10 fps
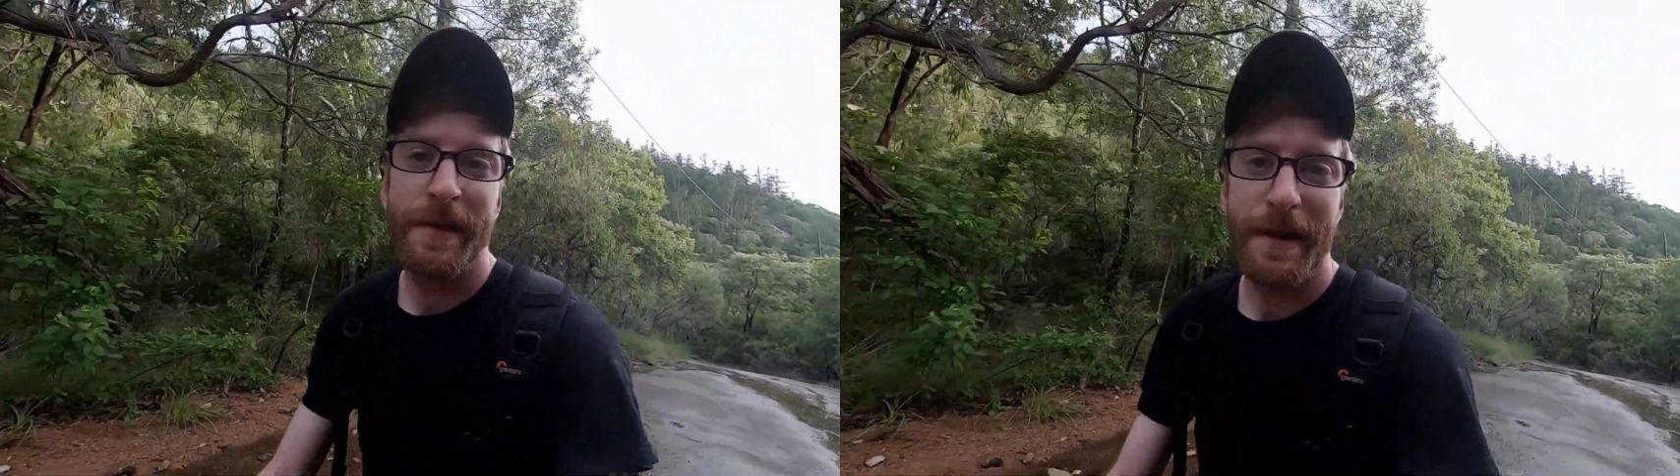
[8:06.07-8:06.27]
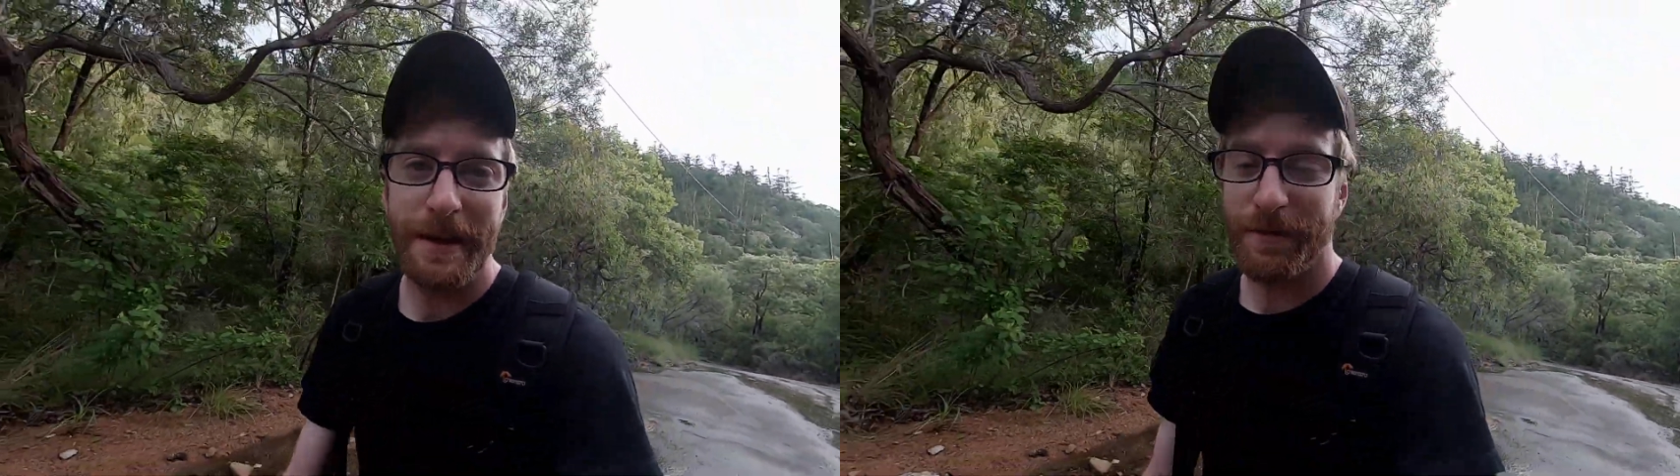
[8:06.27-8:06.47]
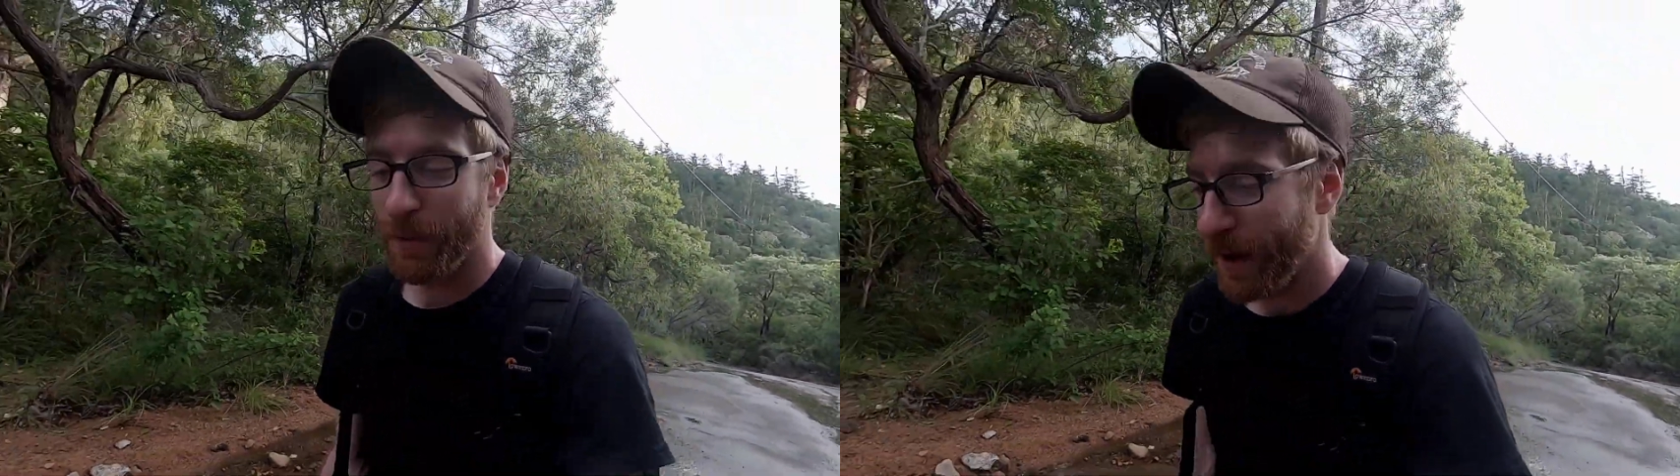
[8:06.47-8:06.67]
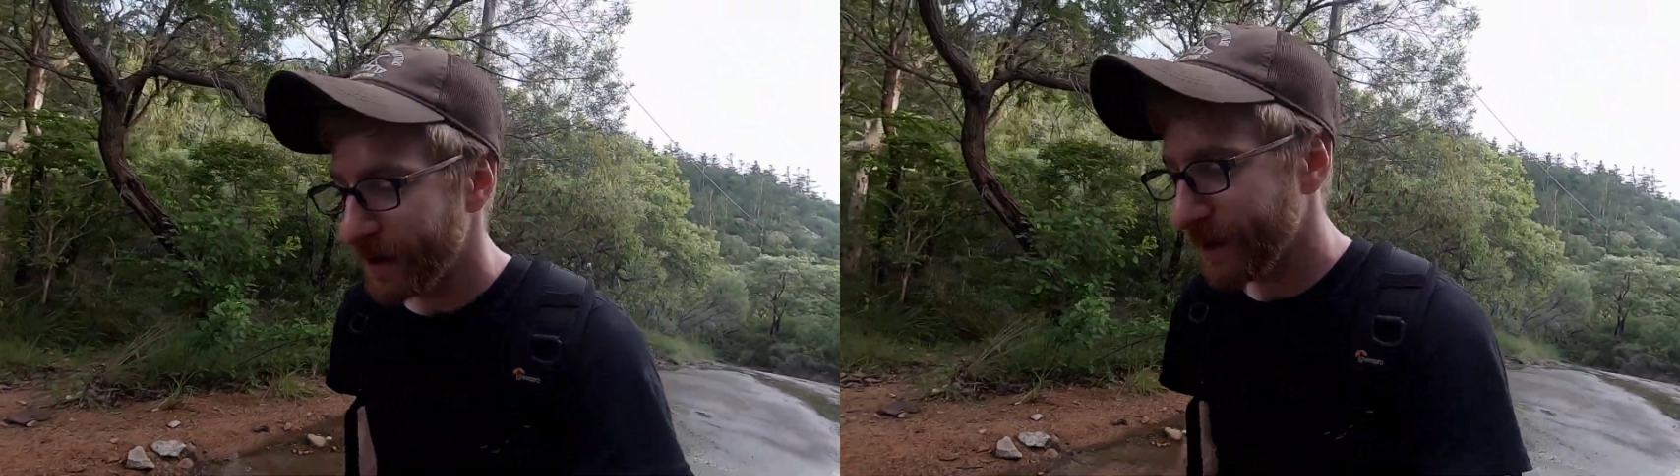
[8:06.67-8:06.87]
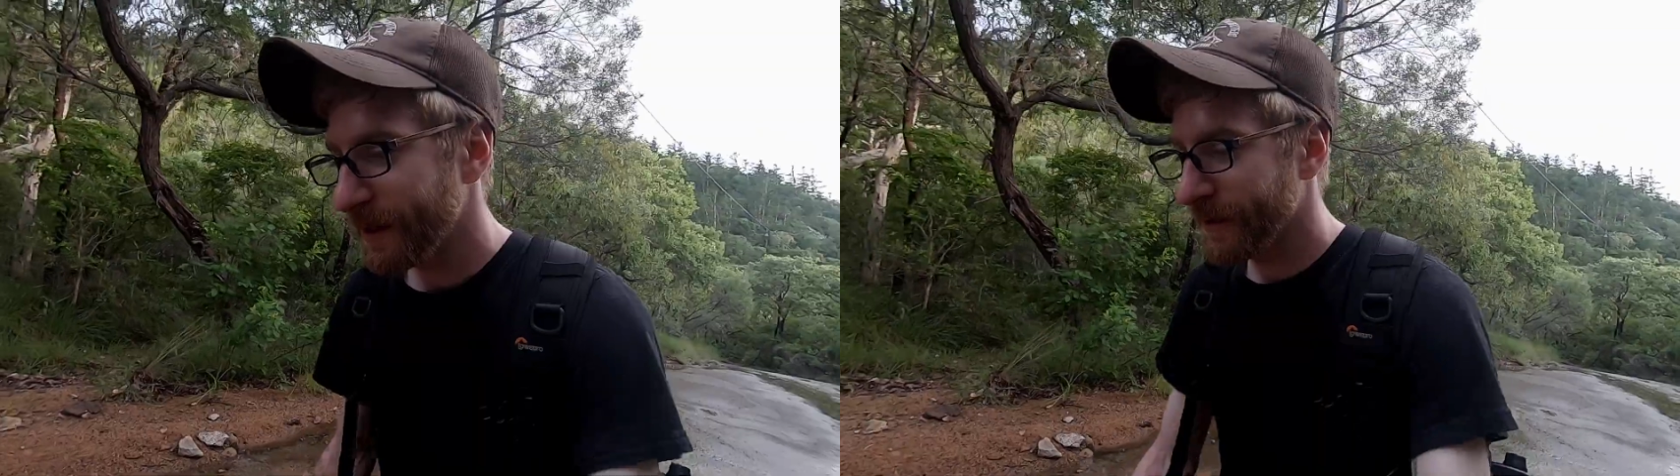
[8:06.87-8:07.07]
Thanks for
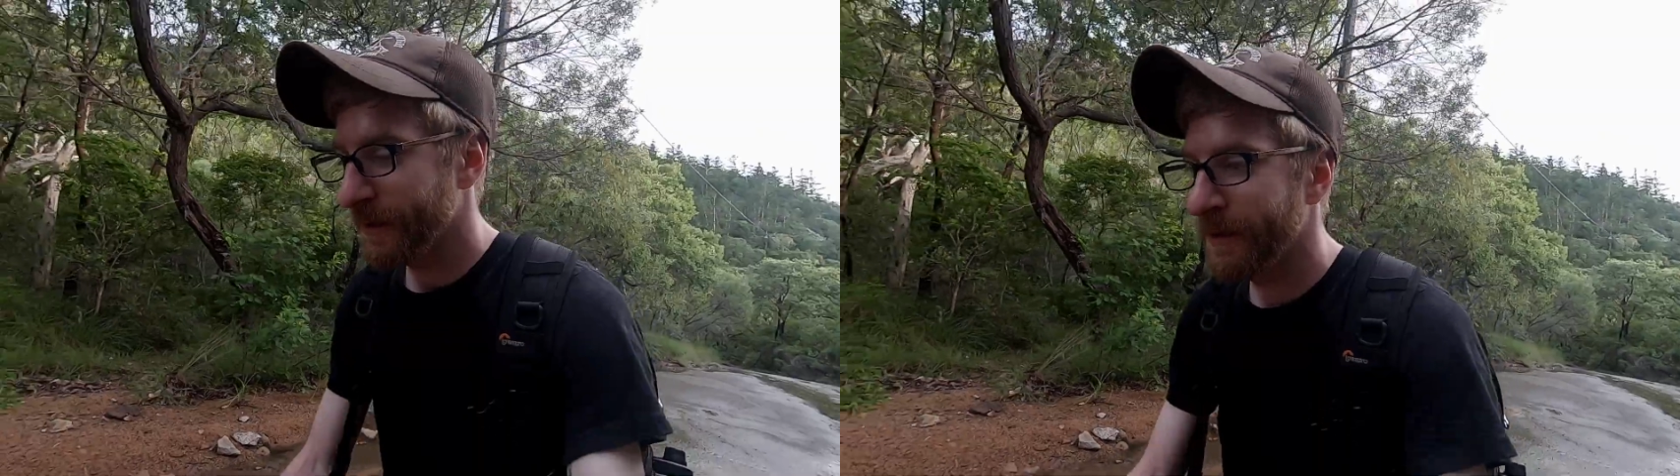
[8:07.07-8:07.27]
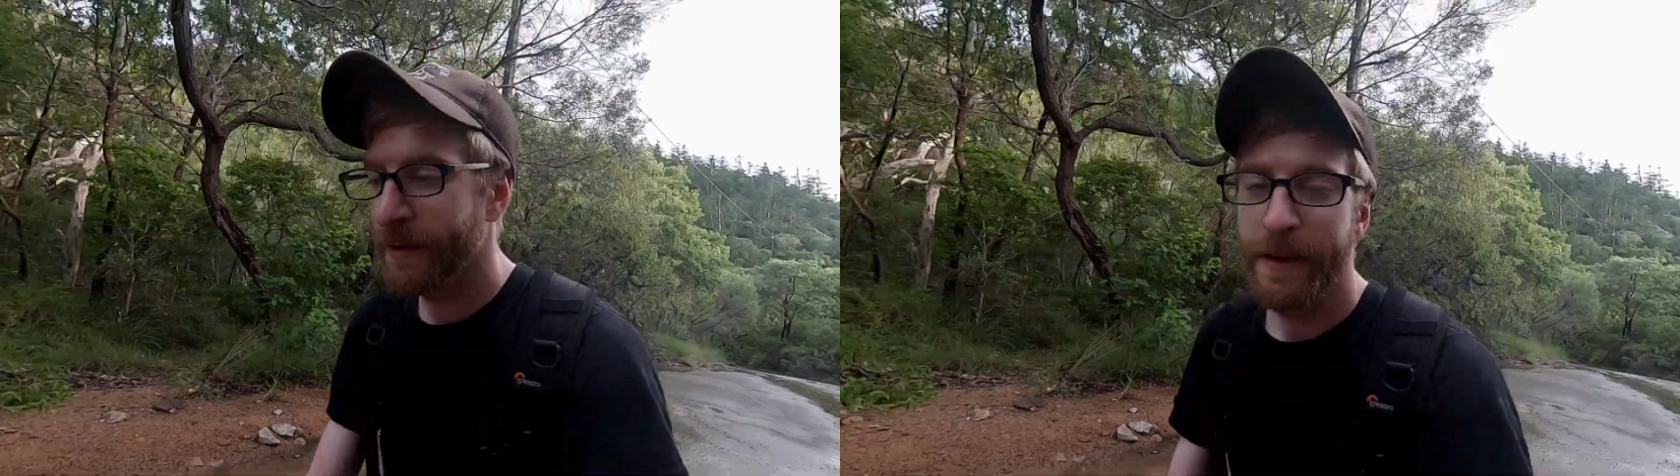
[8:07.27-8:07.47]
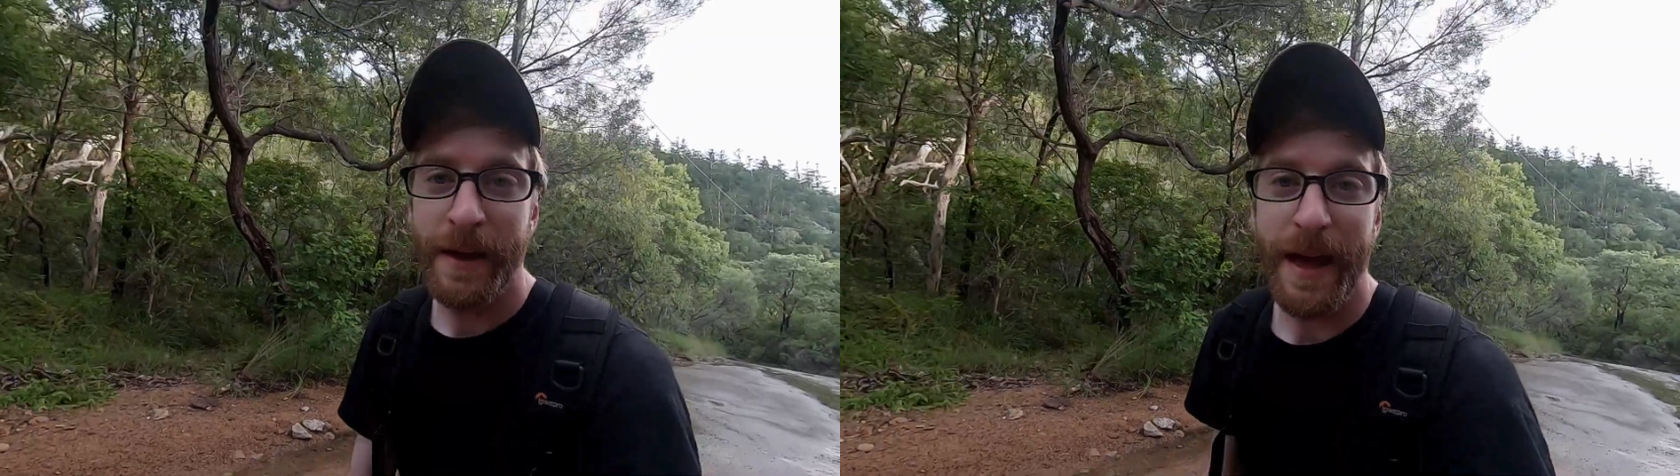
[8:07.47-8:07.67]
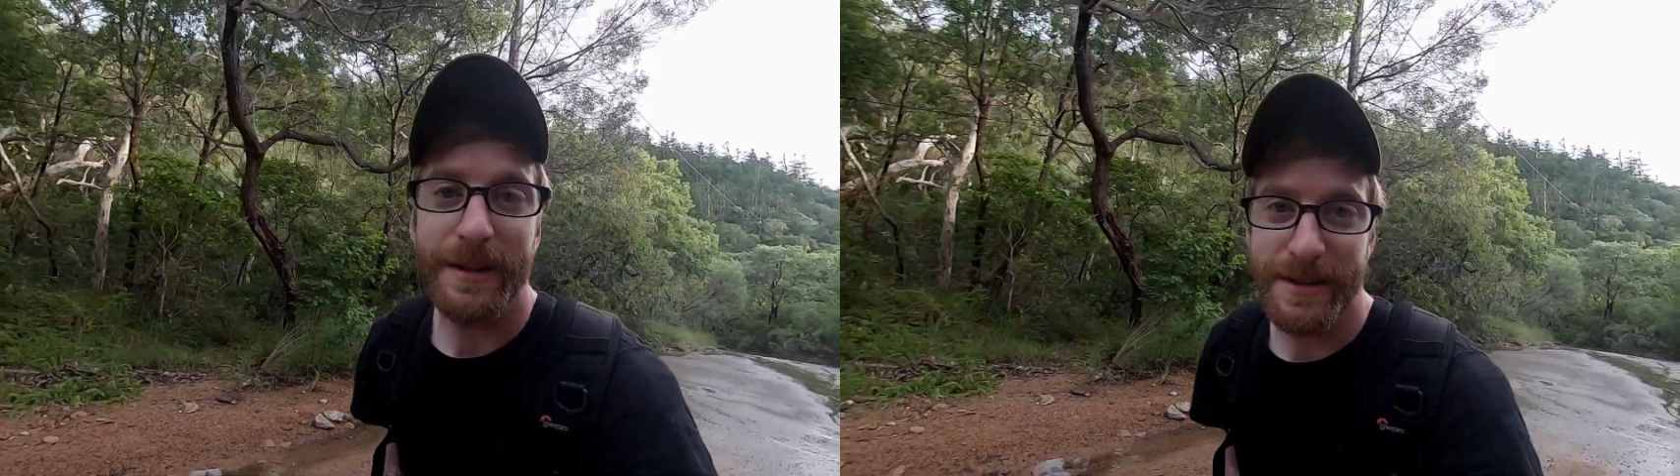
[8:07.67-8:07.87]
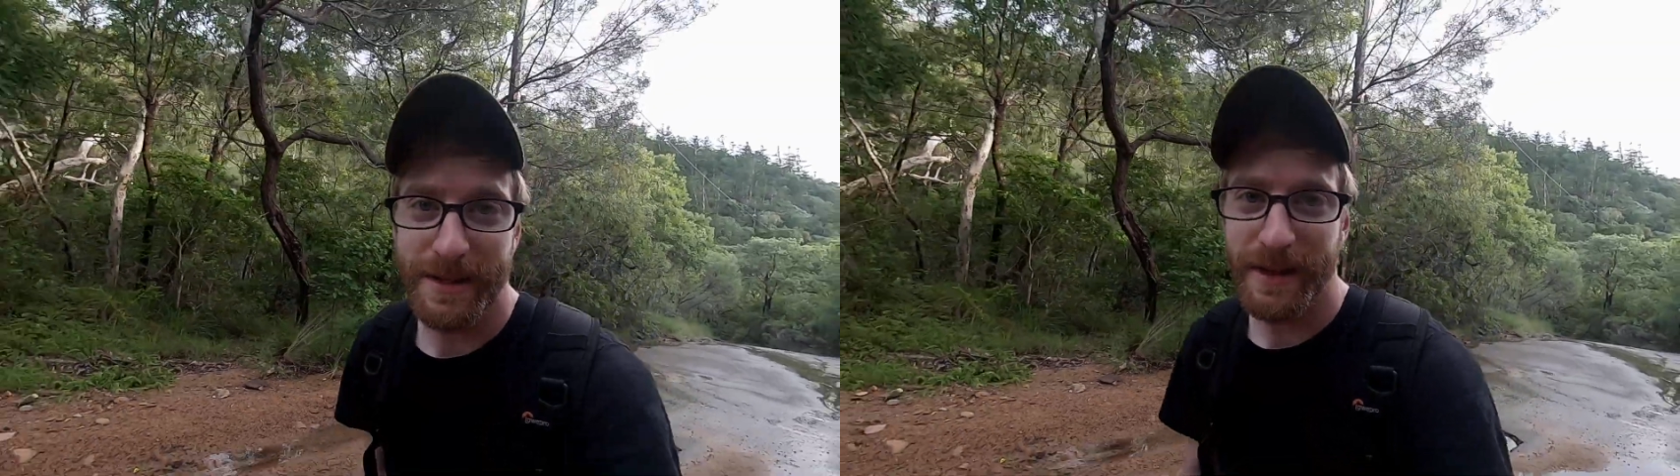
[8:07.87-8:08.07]
watching, and
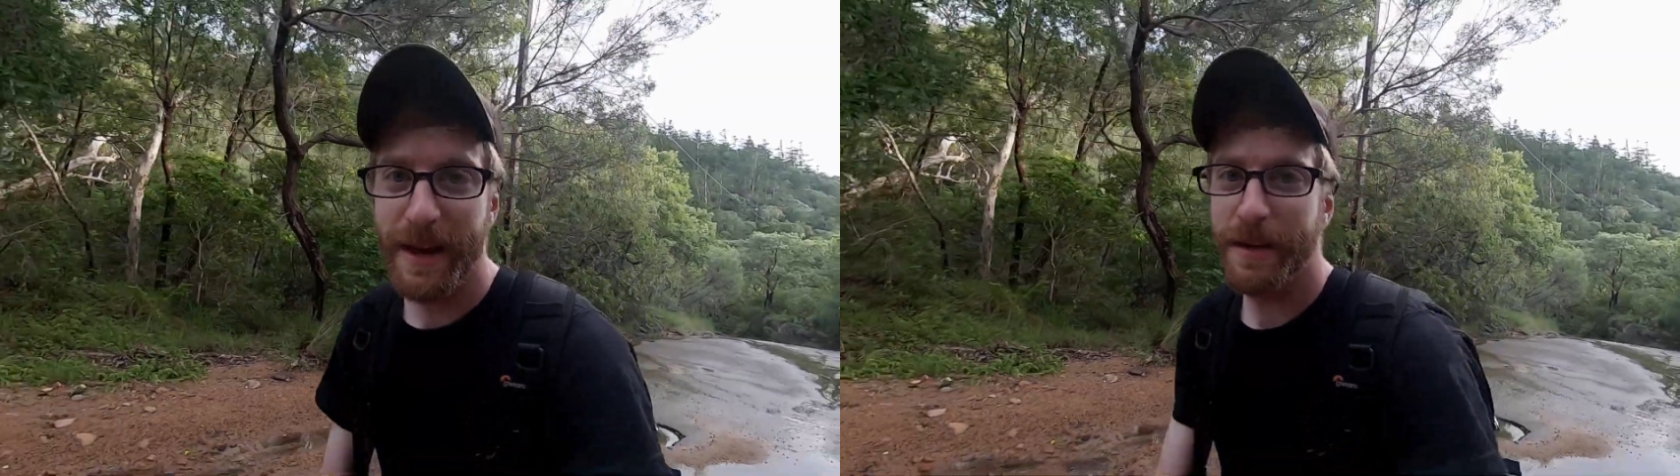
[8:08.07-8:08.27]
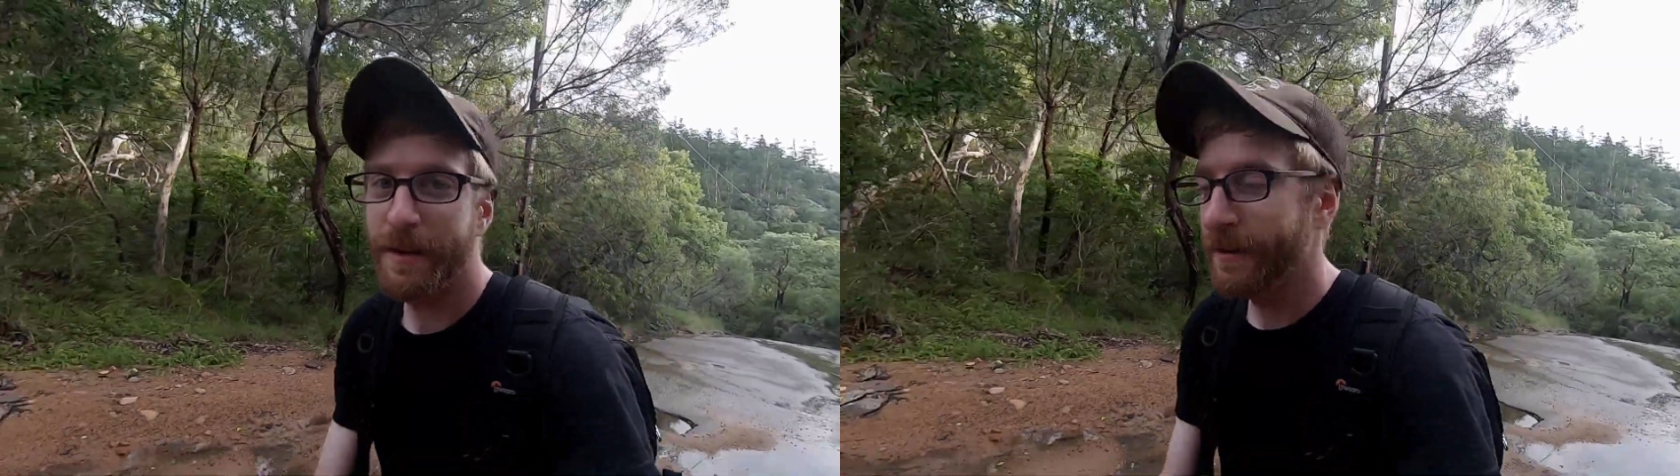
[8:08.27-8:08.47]
I'll see you later.